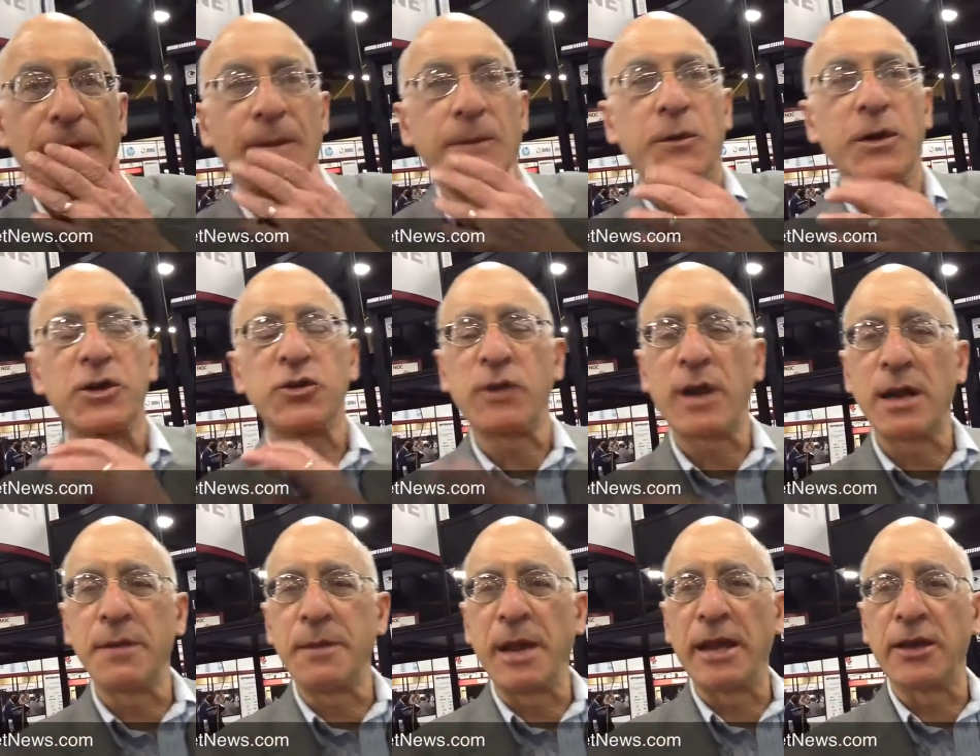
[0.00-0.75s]
we're
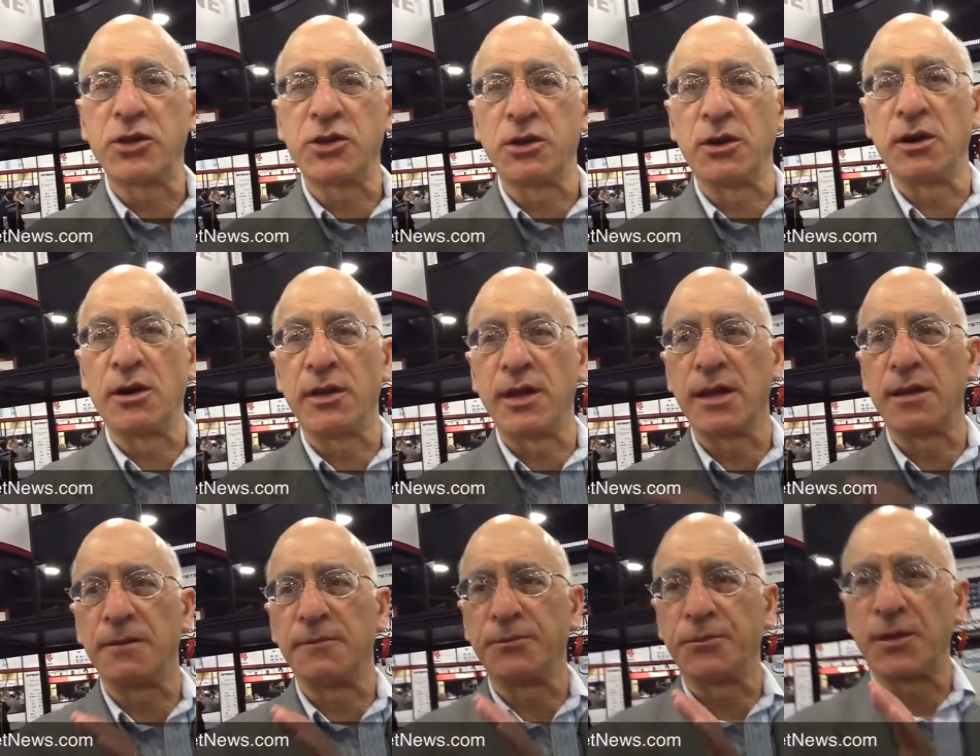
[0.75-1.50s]
trying to make sure
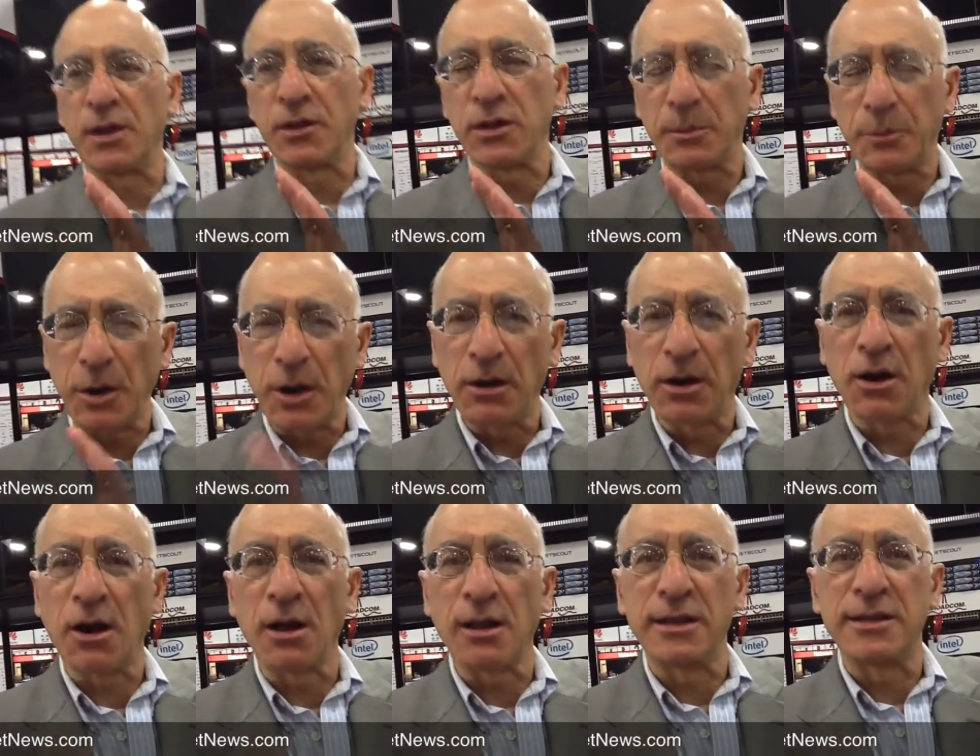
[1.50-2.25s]
that the
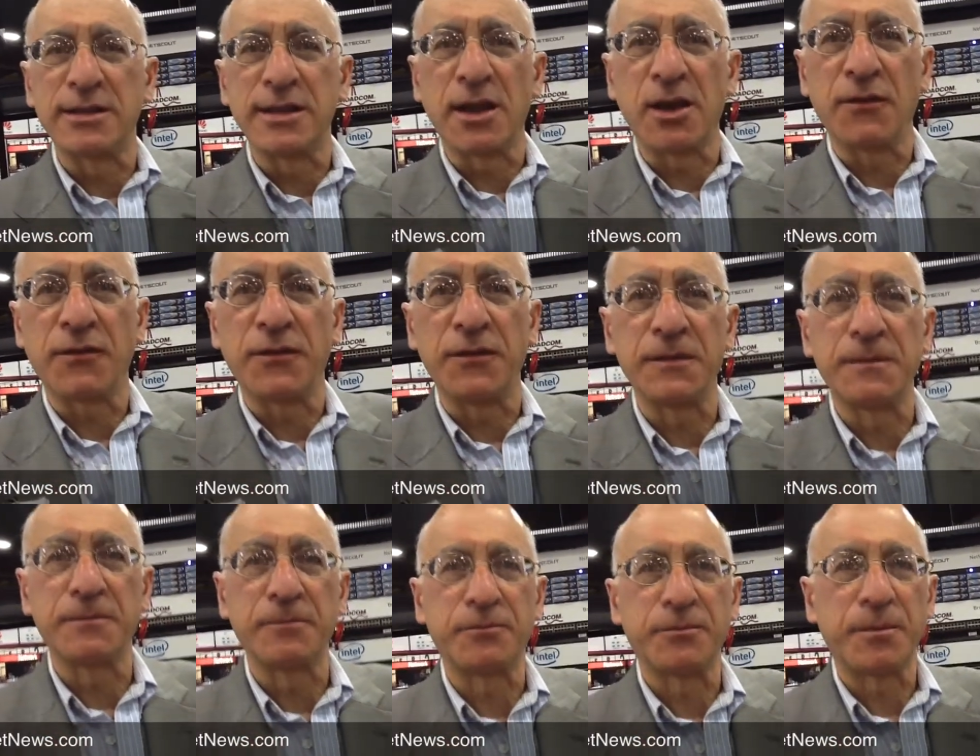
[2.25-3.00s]
protocol itself
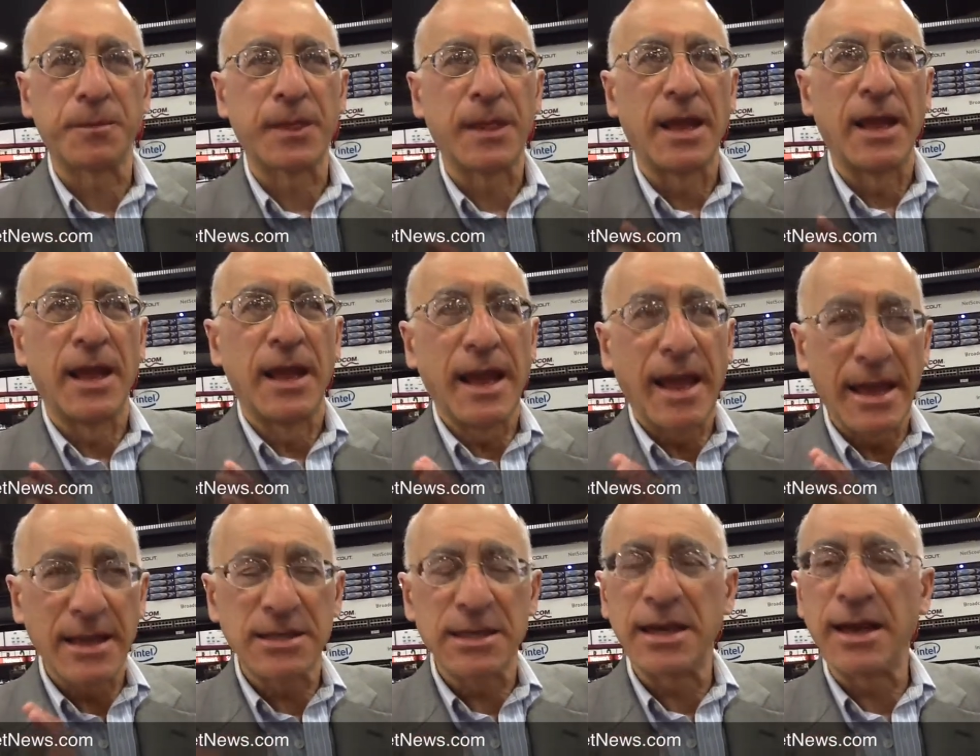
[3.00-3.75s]

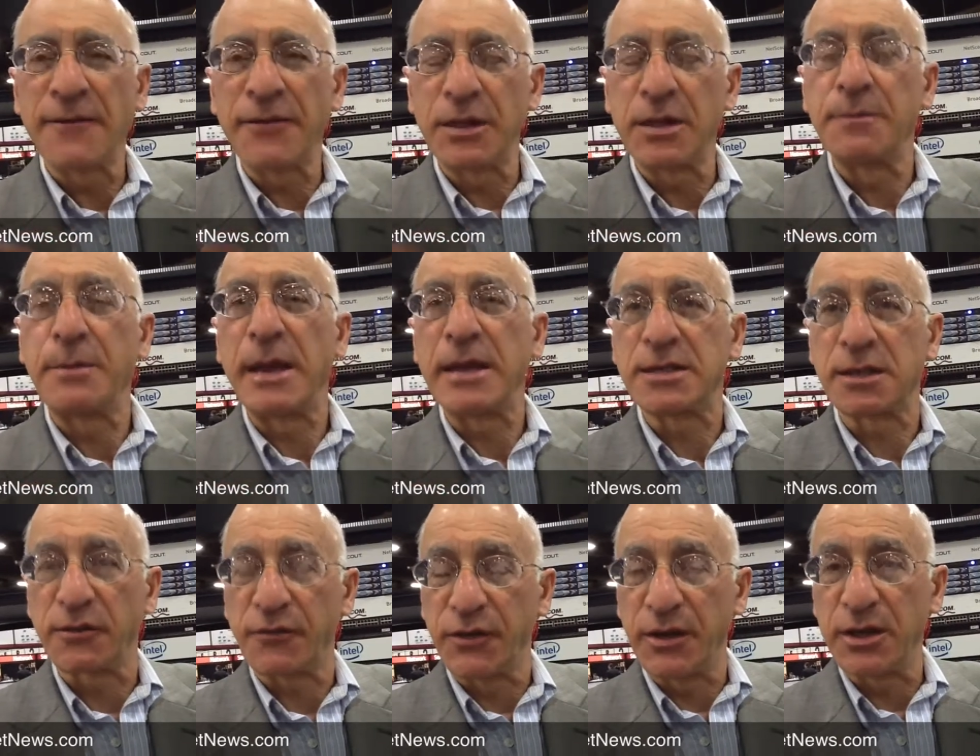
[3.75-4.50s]
has enough of the
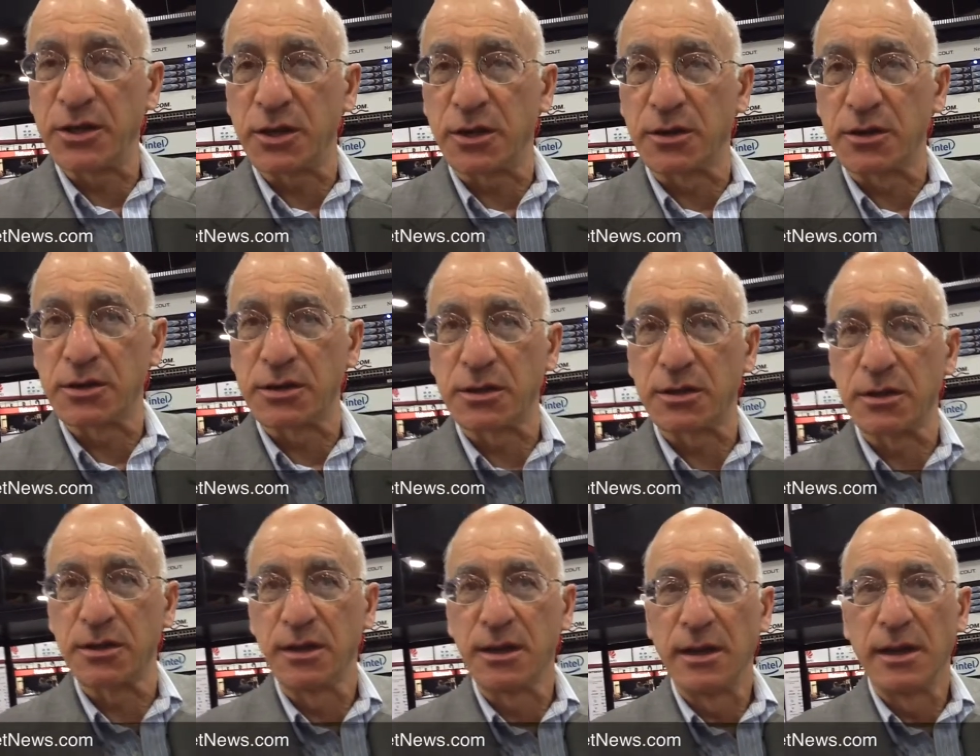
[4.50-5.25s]
basic features
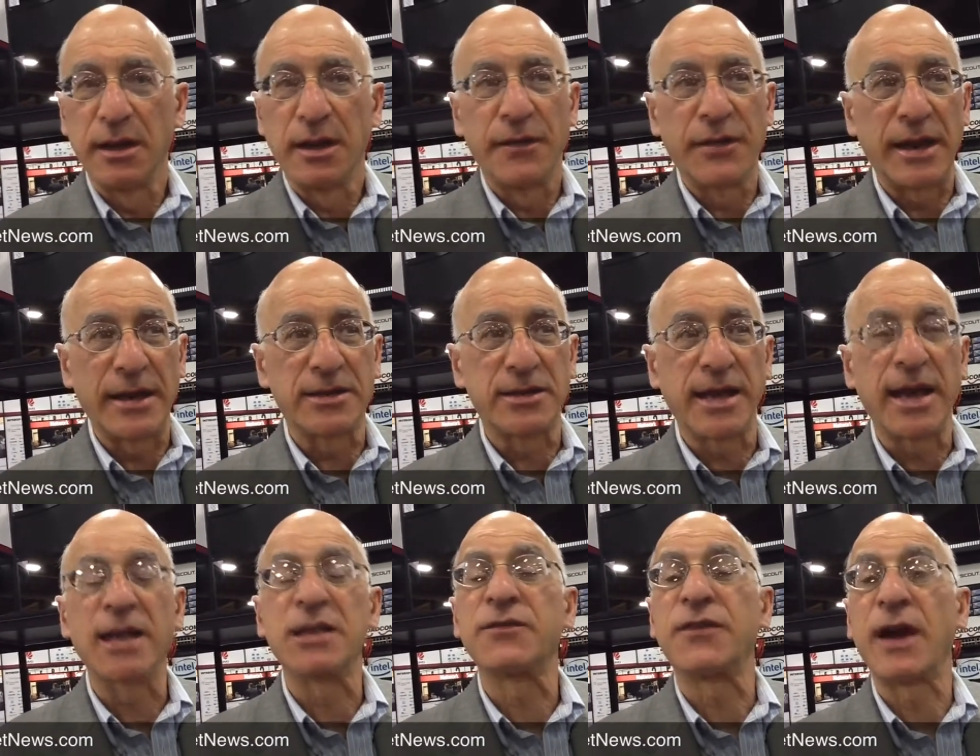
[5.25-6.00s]
that it
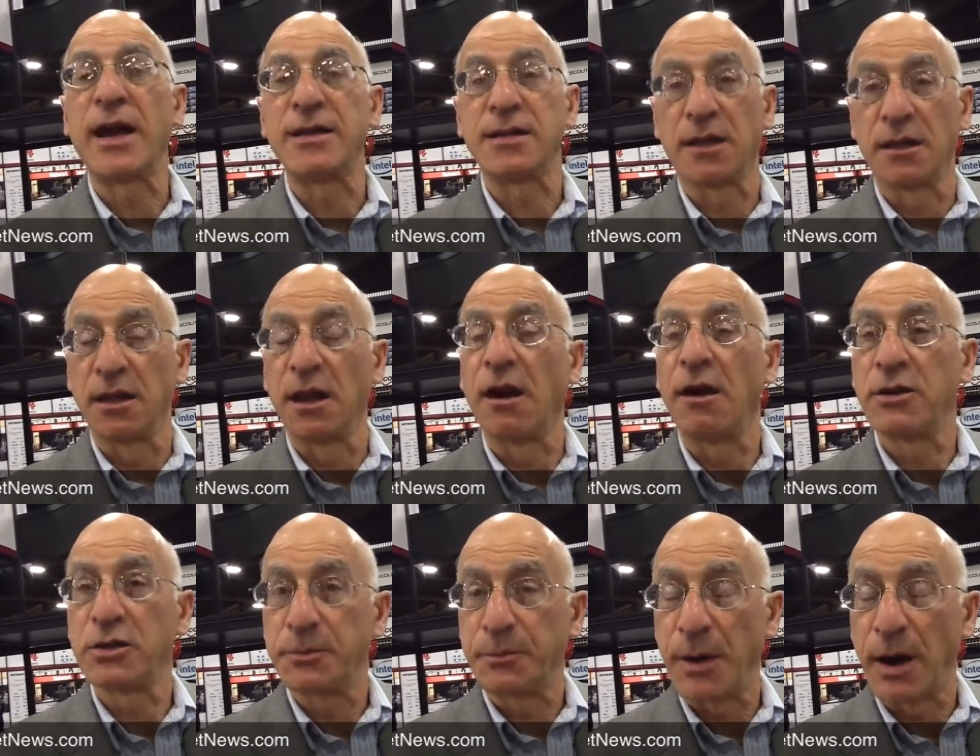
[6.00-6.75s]
satisfies a
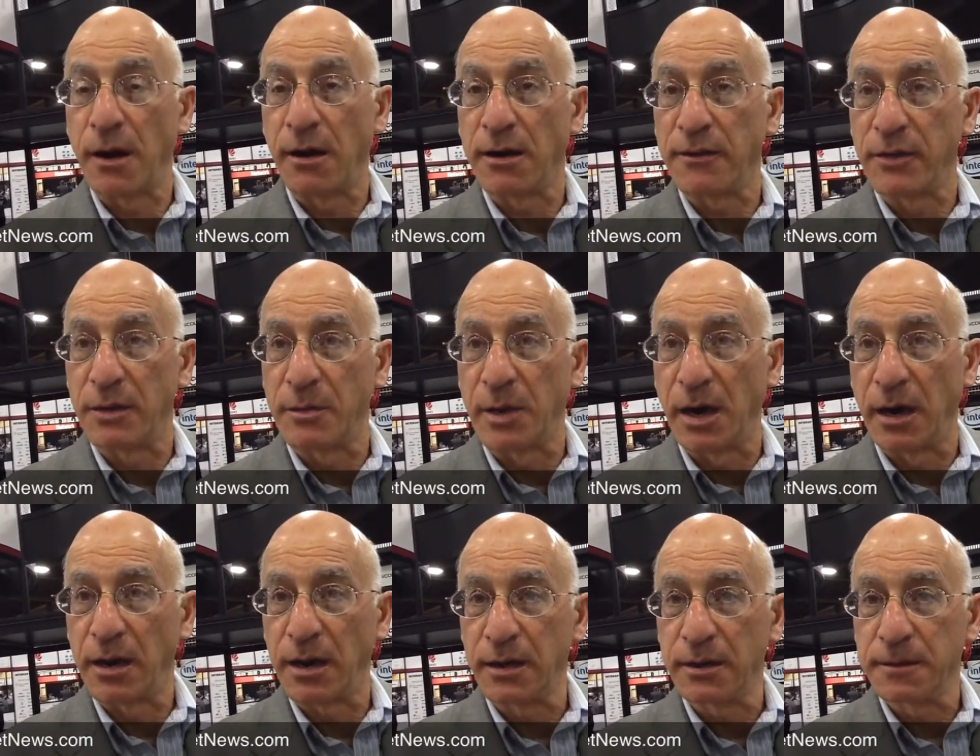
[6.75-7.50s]
large part of the
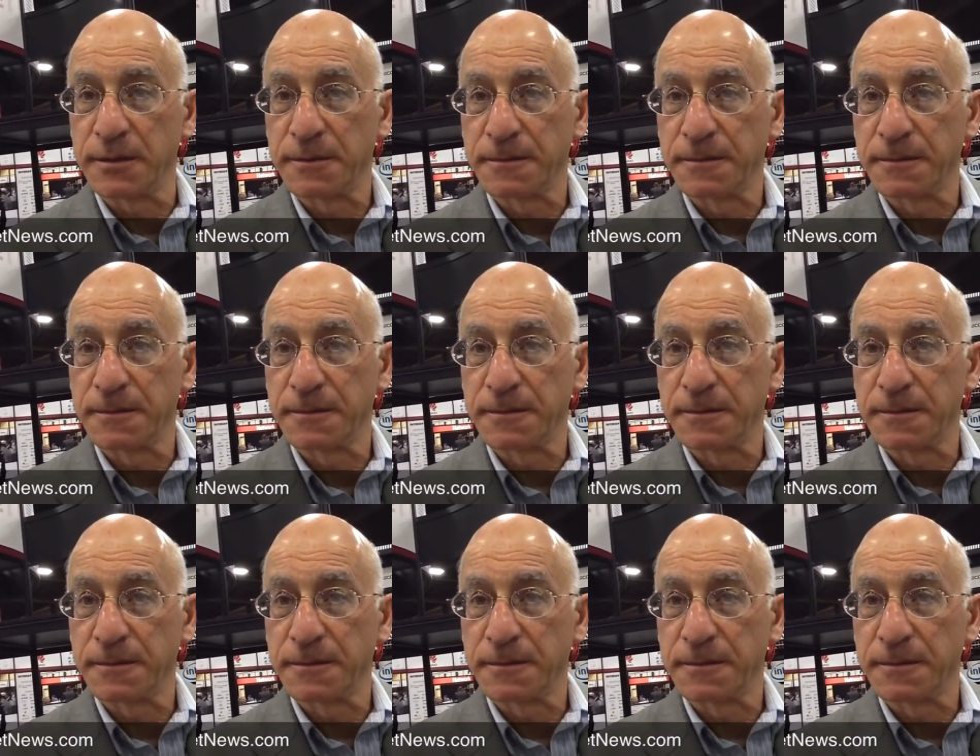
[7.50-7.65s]
market.